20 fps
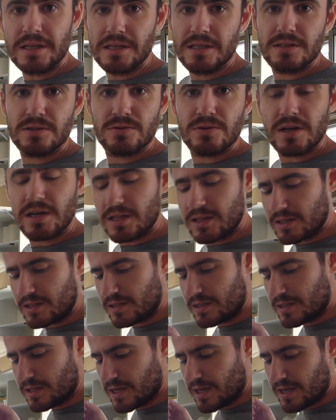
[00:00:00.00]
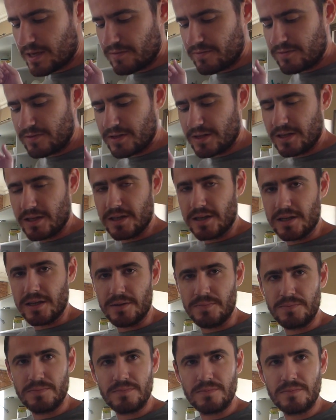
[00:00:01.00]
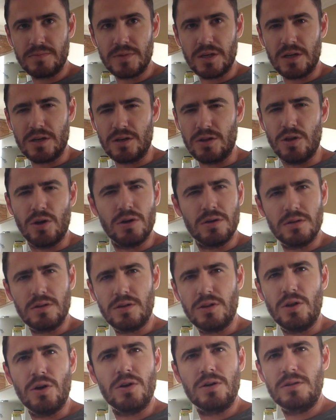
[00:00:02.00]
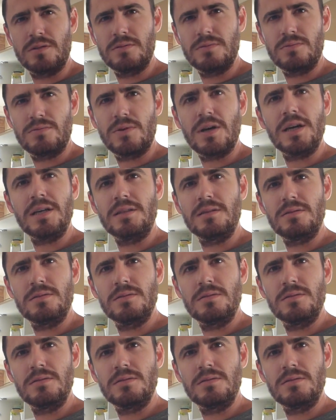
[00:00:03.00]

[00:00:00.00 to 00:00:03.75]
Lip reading: in Israel, they have chloride